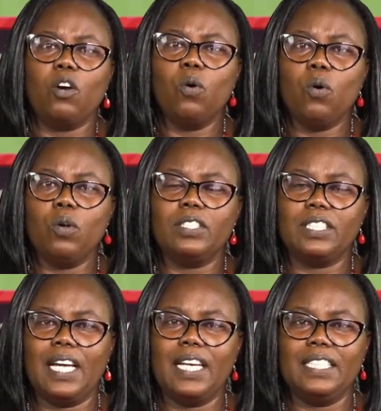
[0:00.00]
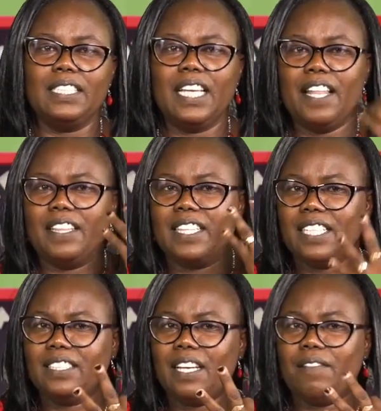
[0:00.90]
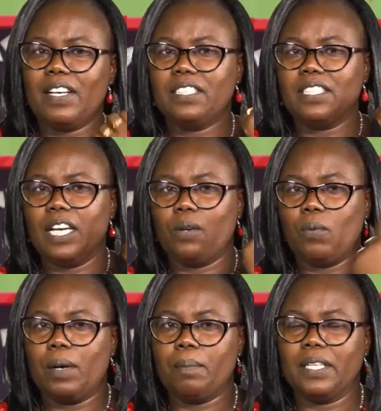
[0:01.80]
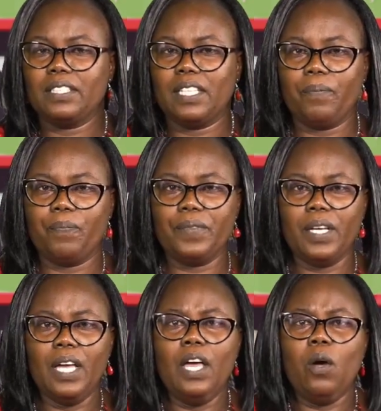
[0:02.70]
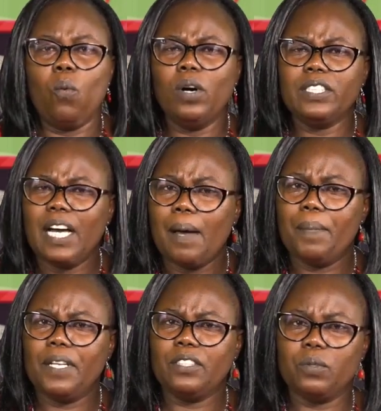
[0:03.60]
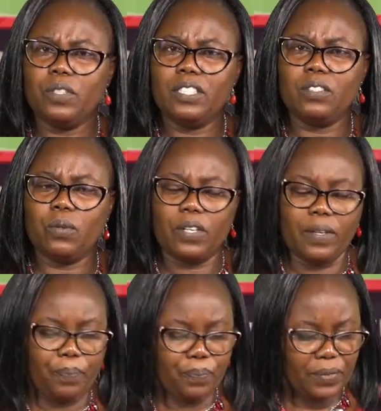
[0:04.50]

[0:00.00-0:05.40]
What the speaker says: gold talents and three servants and one master. What happened to this story?